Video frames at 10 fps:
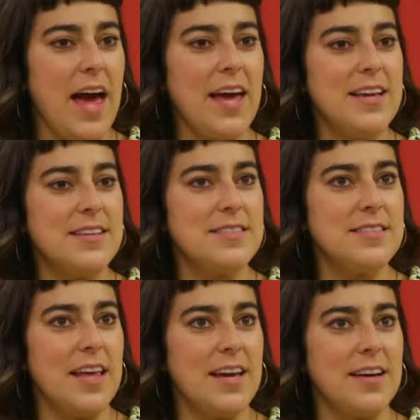that is
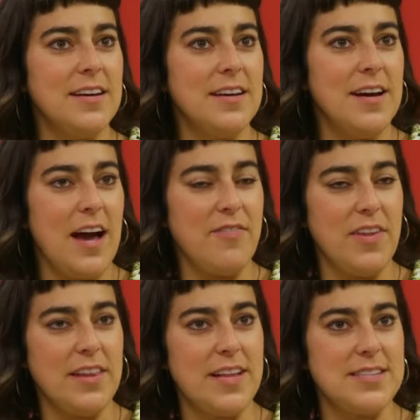like. I
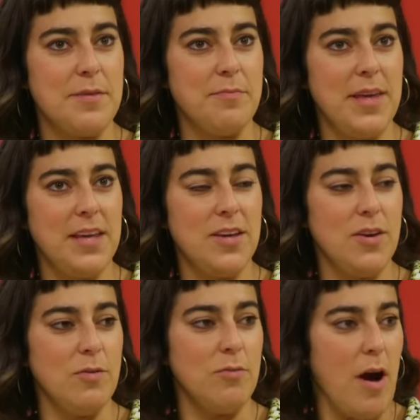feel like that's a meet
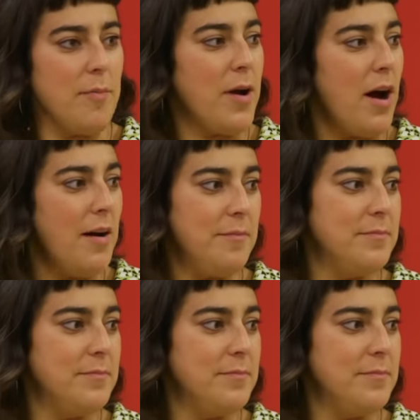cute rom-com.